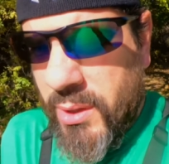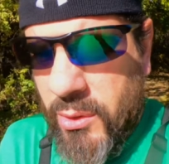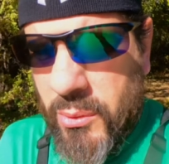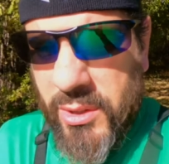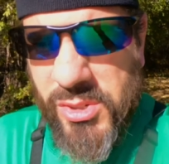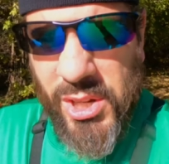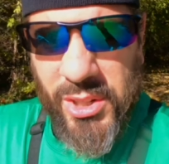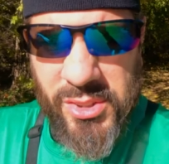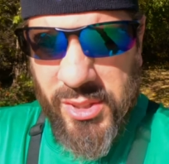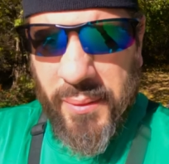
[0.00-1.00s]
You do it in
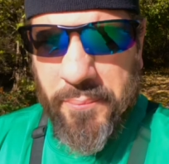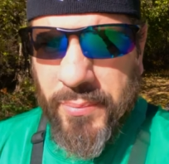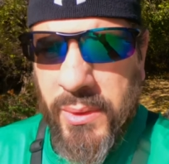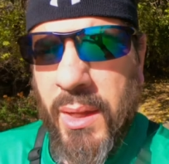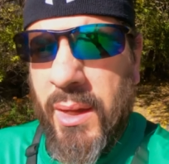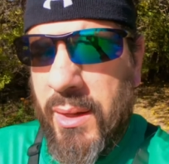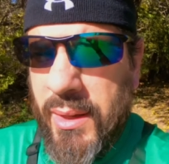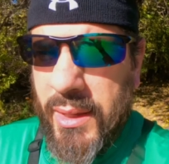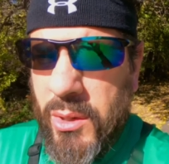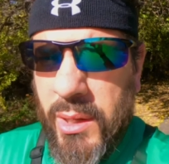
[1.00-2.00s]
chunks
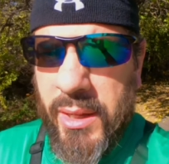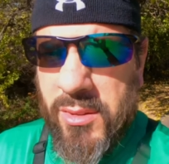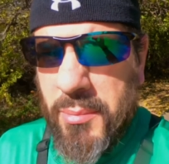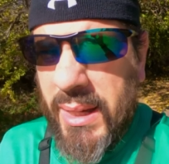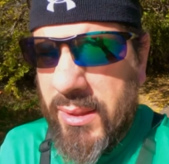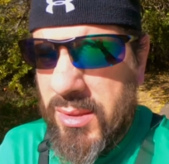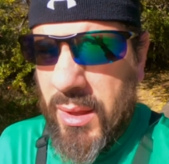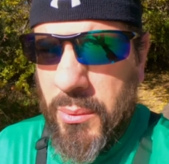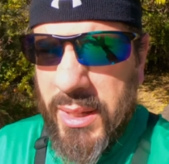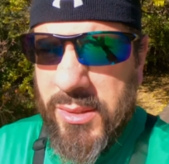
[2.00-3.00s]
and you can get some mileage
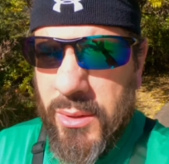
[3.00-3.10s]
that way.